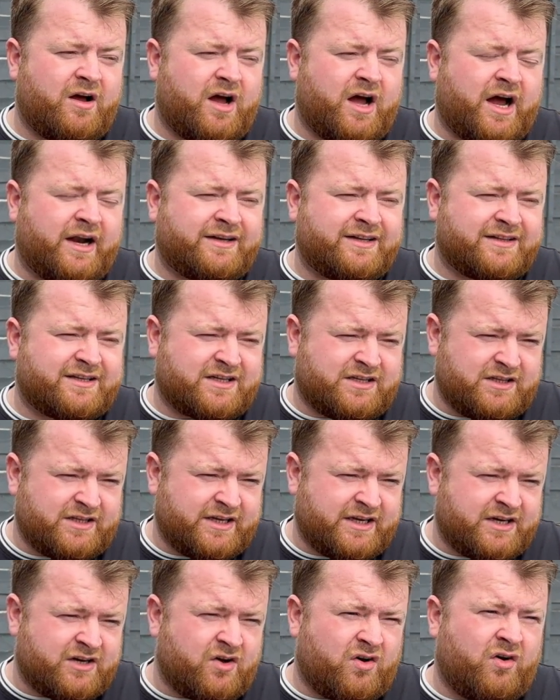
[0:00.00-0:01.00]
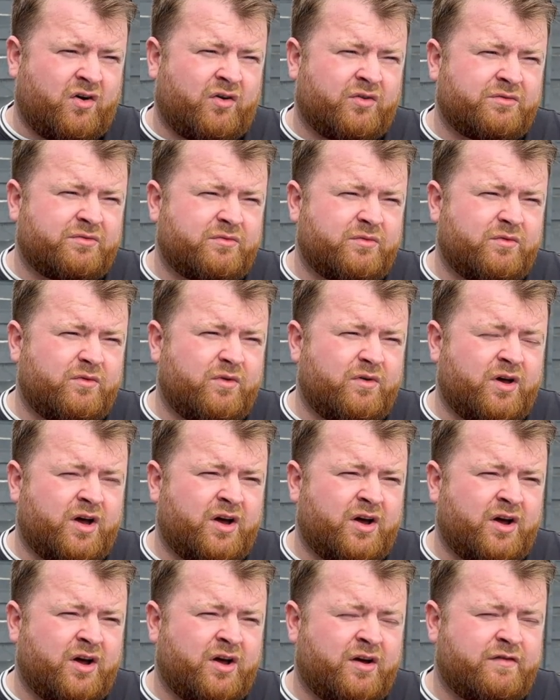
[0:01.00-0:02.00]
I did a clean on
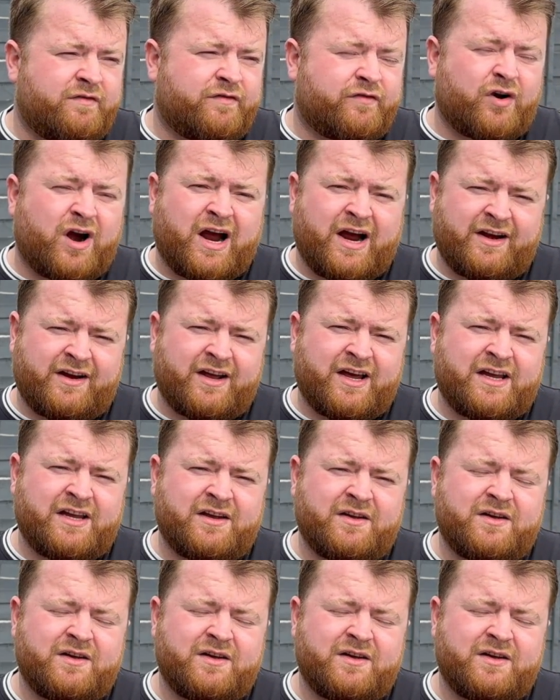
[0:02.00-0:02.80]
Friday.